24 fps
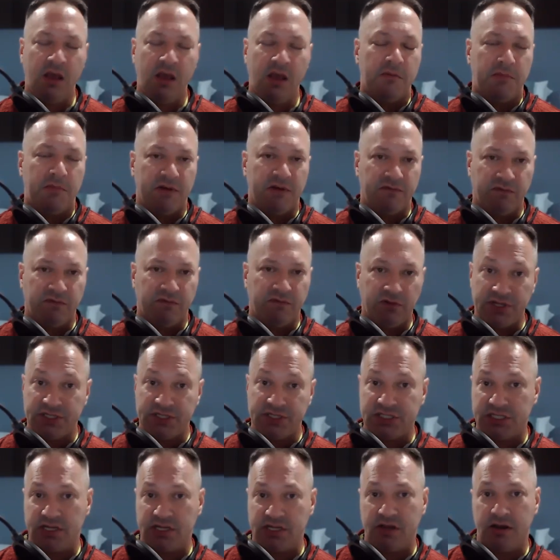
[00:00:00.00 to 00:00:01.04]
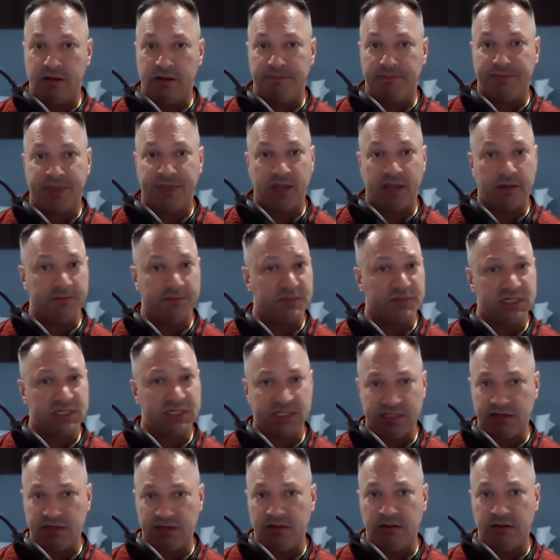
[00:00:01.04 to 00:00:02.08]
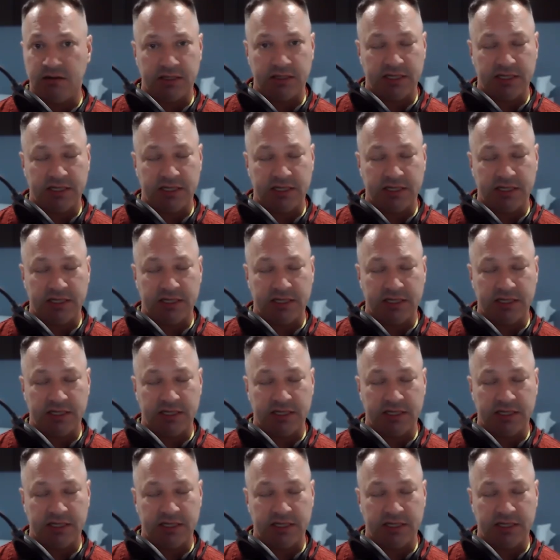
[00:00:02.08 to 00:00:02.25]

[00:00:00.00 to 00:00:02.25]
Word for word: But Valencia still